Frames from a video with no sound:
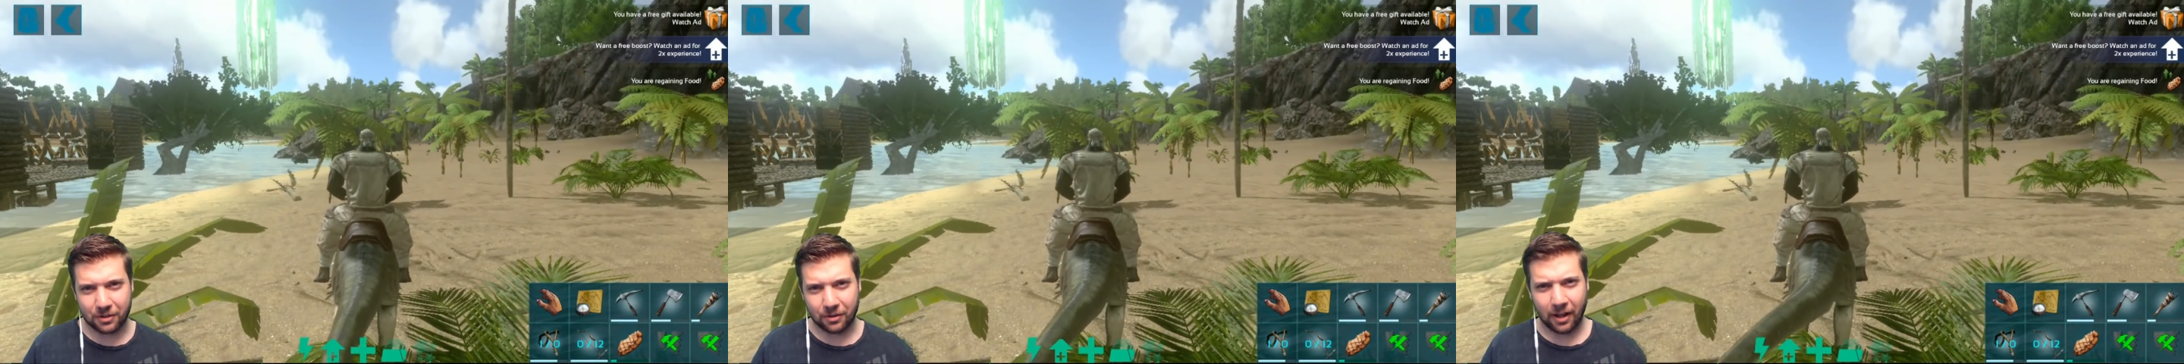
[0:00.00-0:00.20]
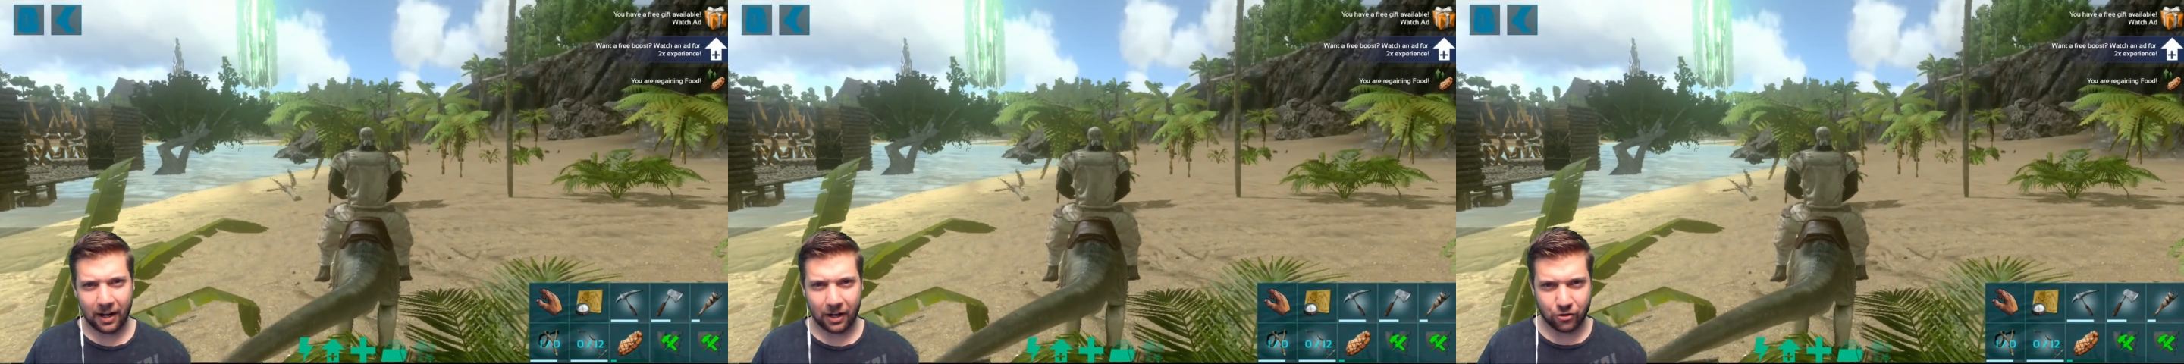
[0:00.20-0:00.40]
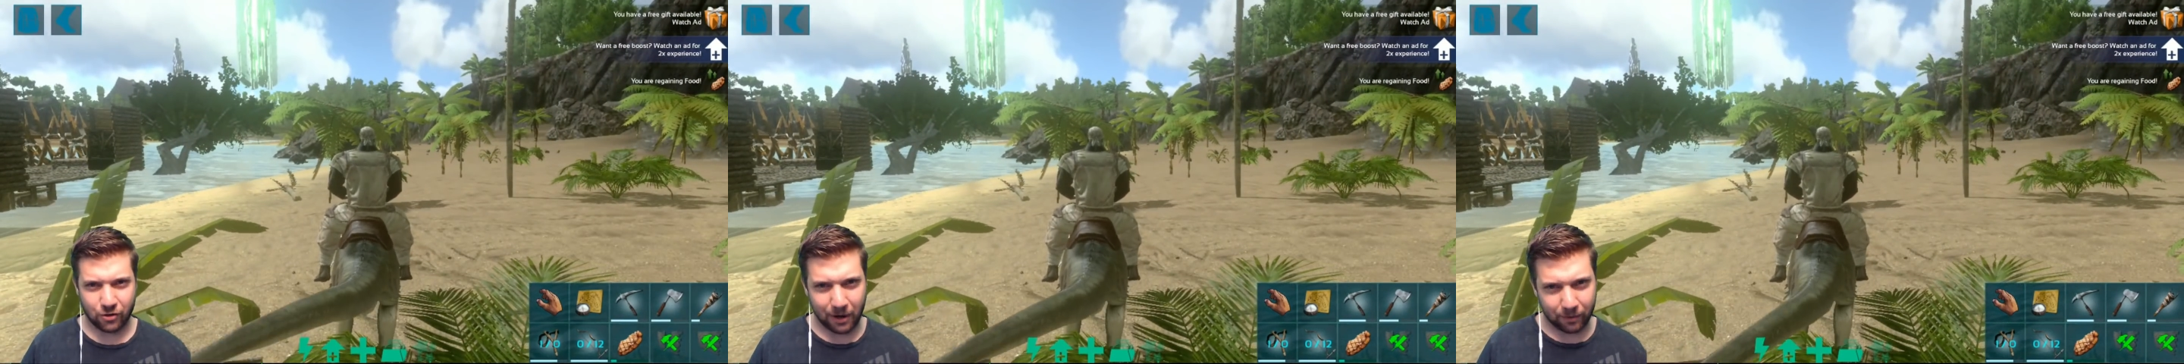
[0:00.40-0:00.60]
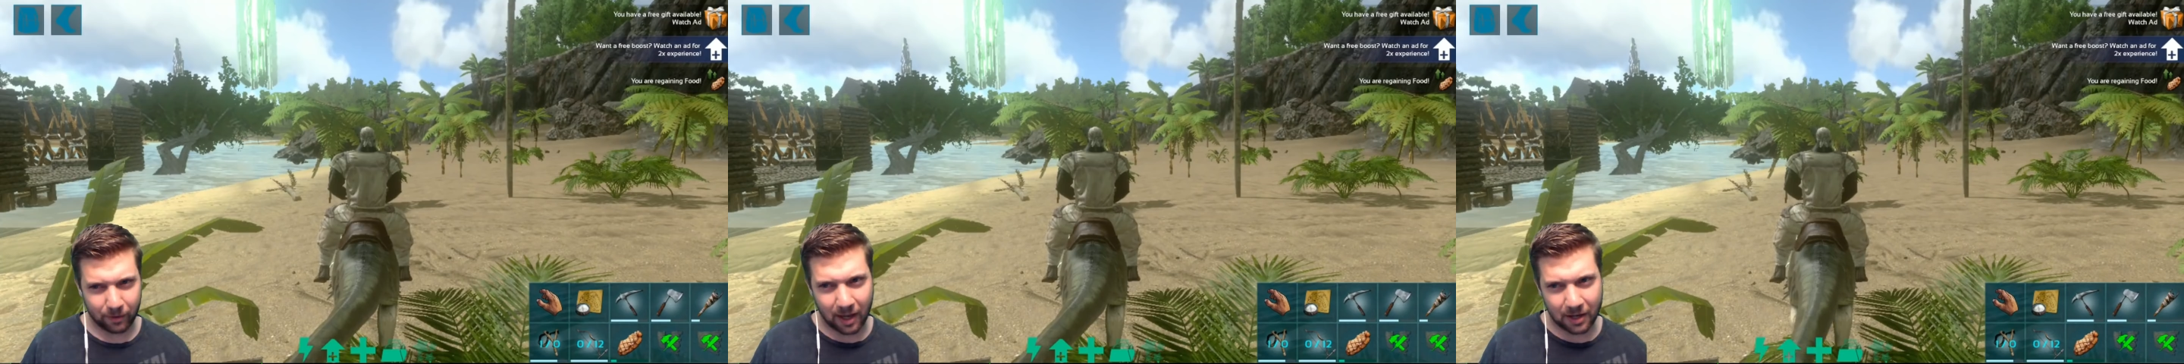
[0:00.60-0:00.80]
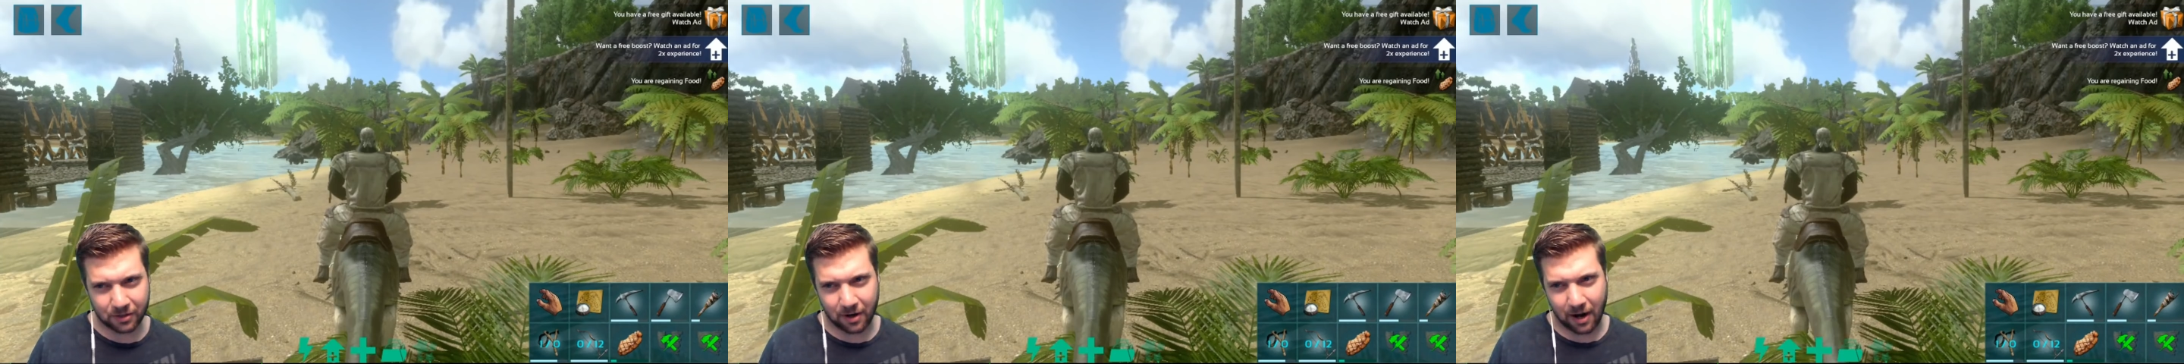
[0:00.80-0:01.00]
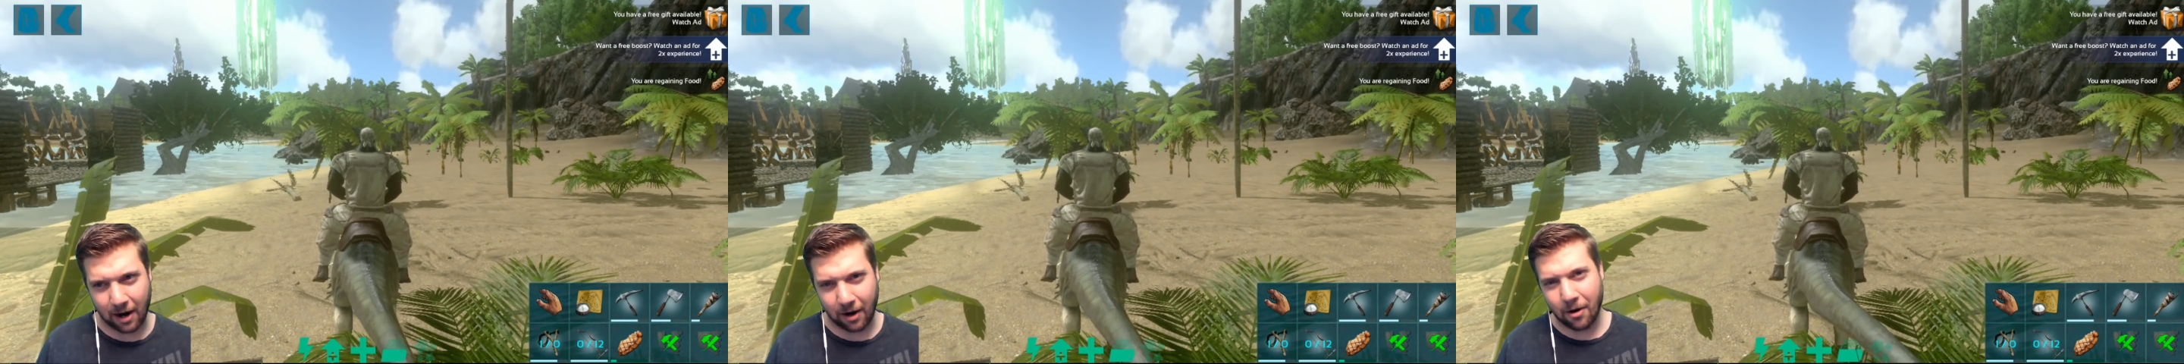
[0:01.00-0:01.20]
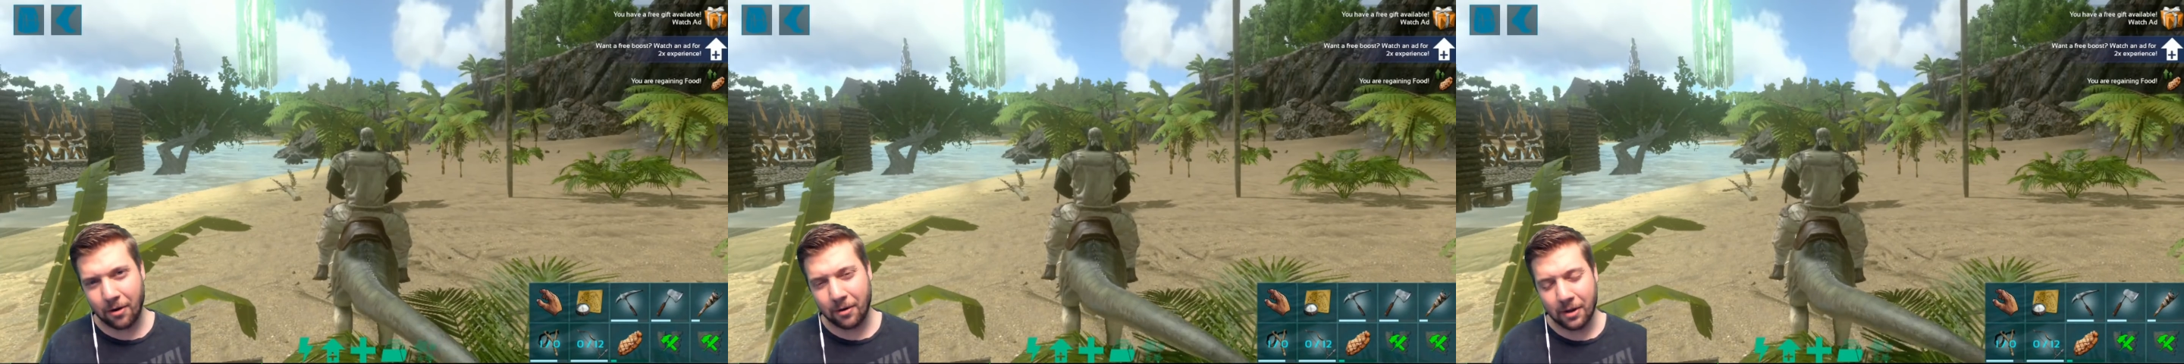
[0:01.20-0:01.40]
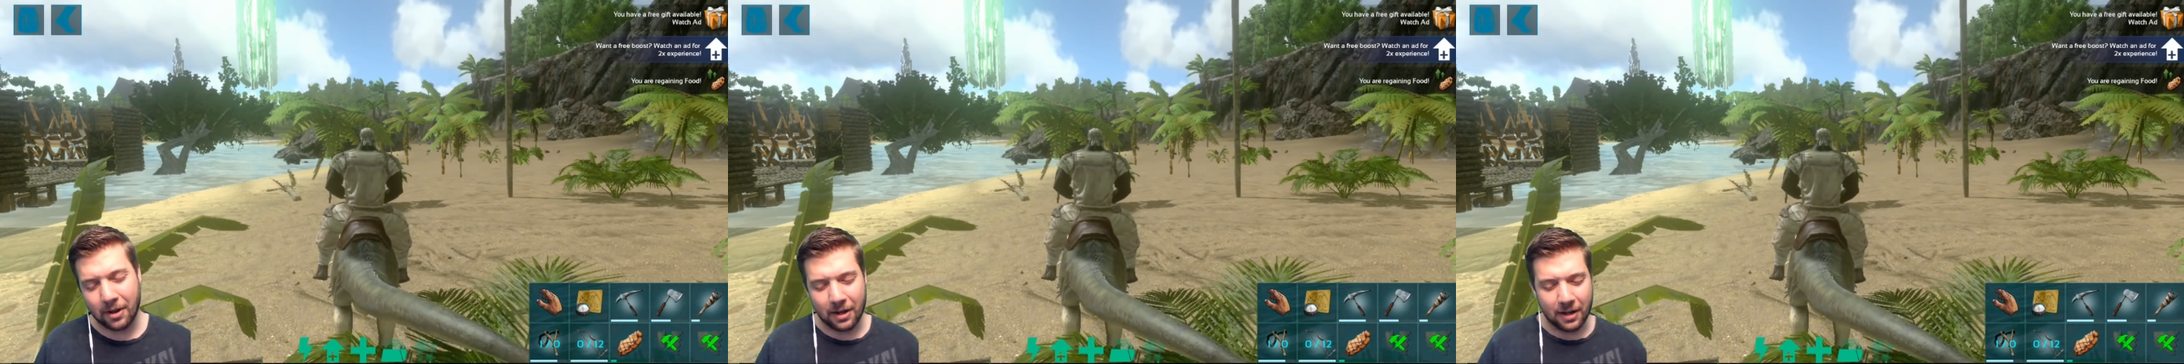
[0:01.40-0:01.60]
so like a tranquilizer
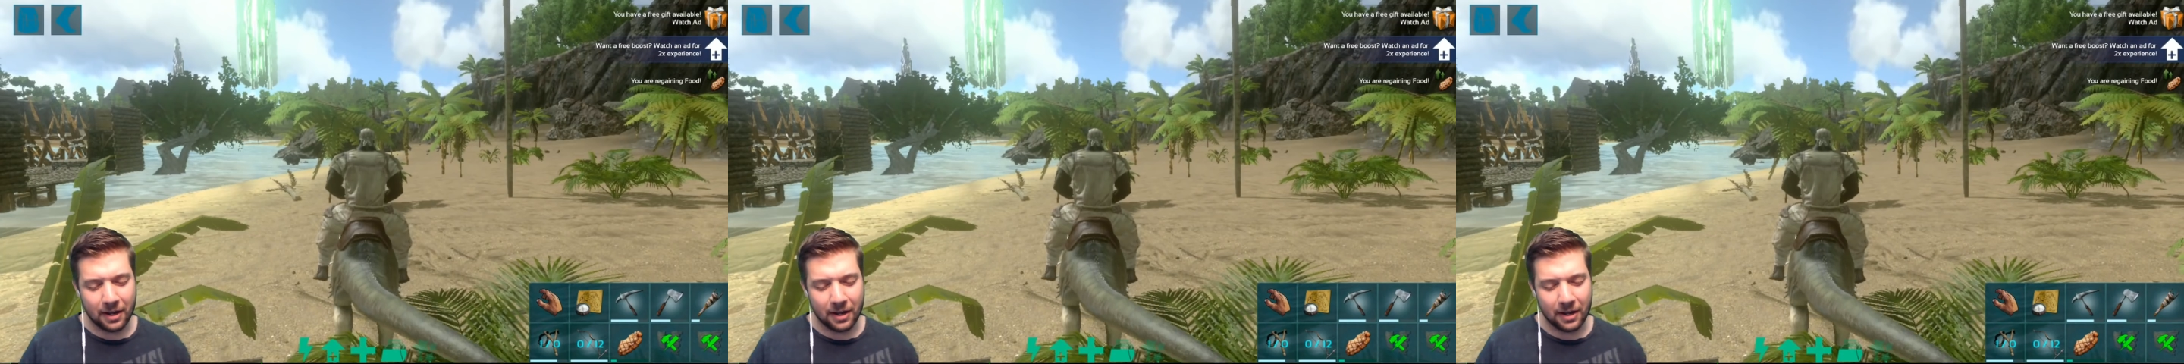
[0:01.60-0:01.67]
arrow